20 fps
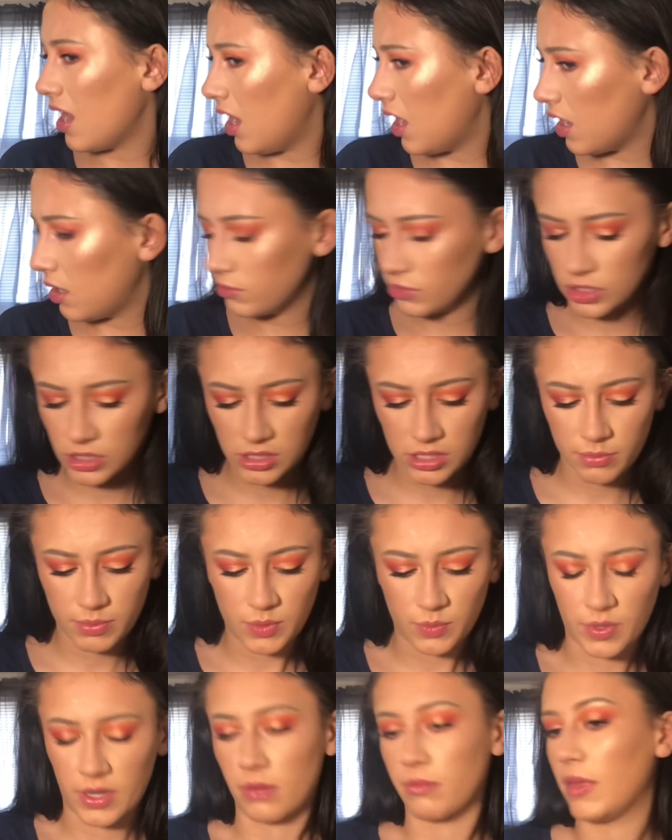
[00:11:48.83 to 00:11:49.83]
Just because I've
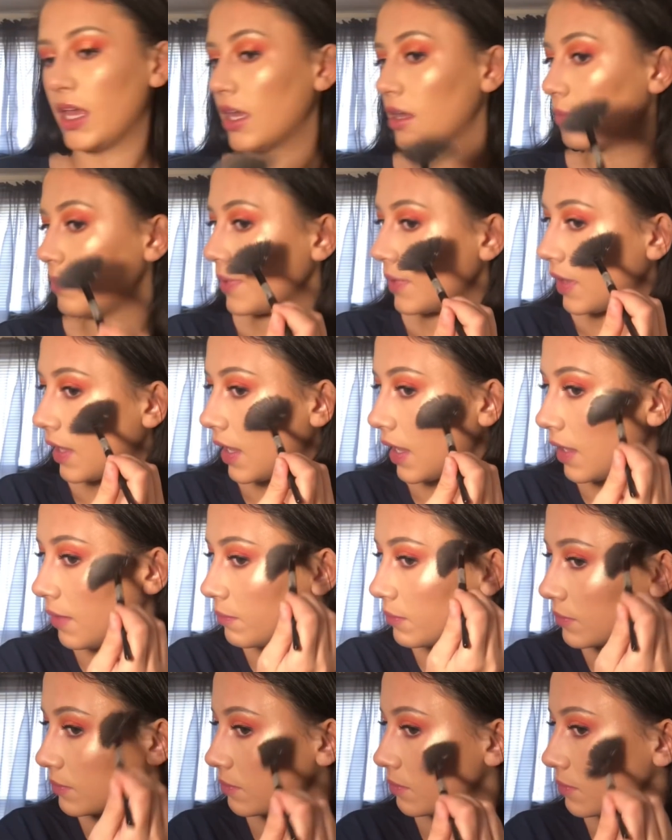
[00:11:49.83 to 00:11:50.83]
been wearing makeup a lot.
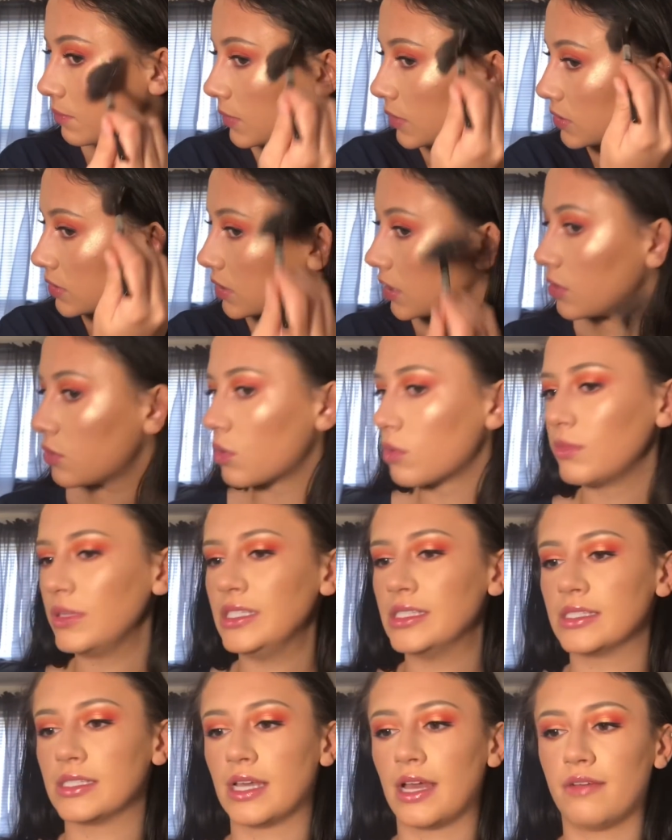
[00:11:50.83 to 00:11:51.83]
My skin
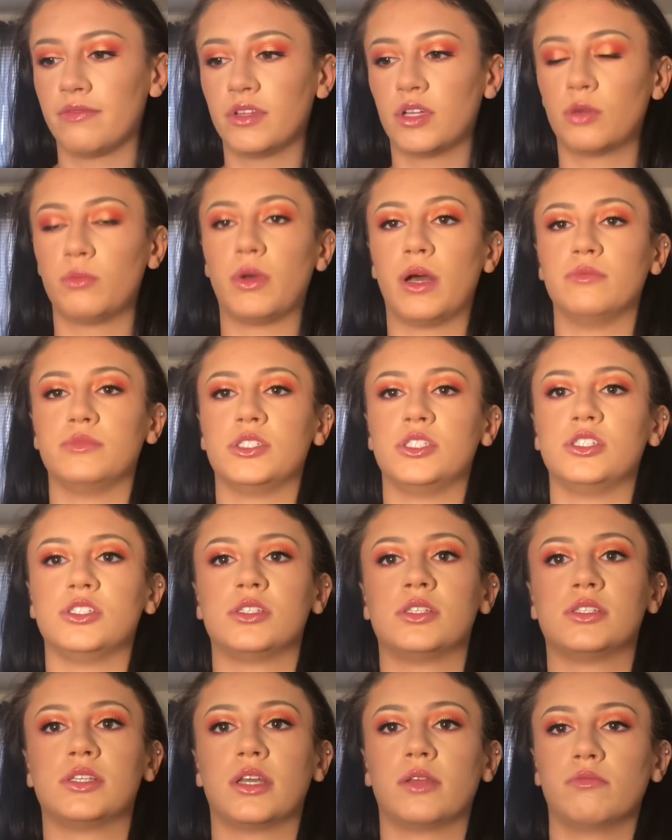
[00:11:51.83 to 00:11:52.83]
normally doesn't have little bumps, it's
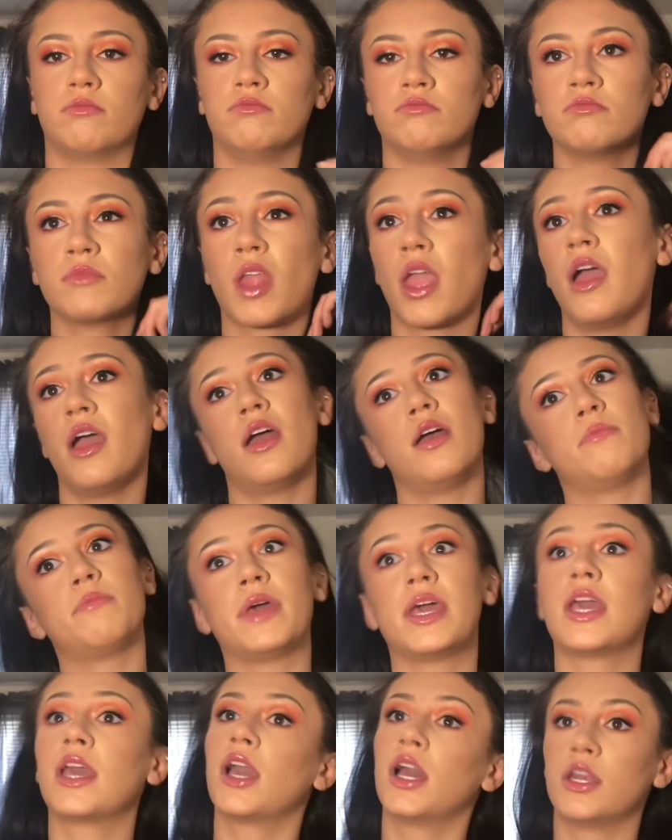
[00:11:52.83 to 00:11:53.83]
just like
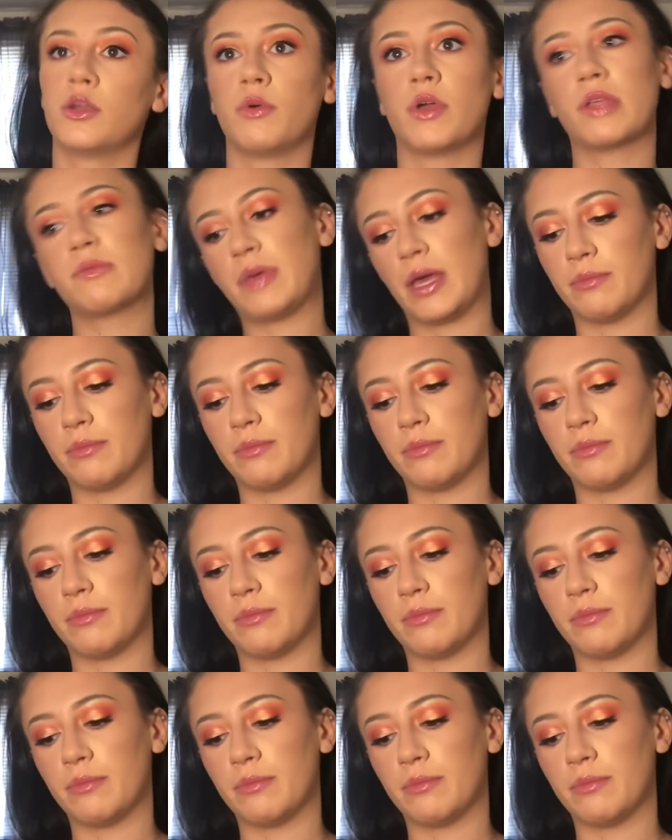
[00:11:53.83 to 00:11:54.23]
big annoying